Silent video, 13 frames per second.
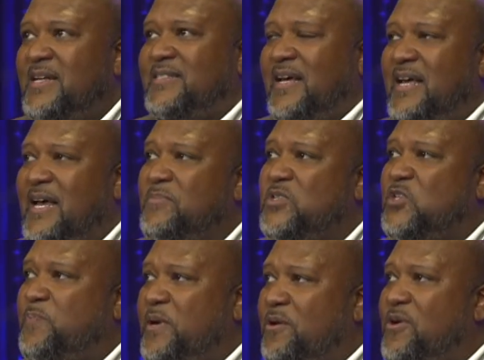to him
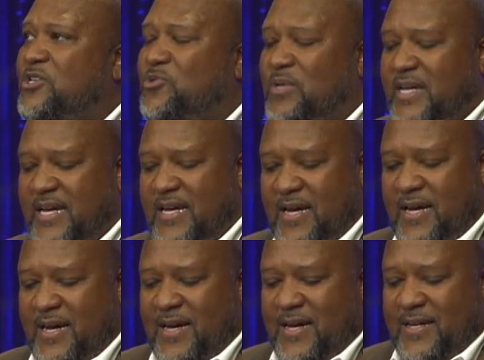spiritually
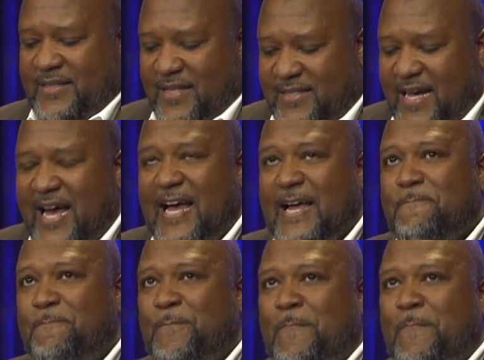today.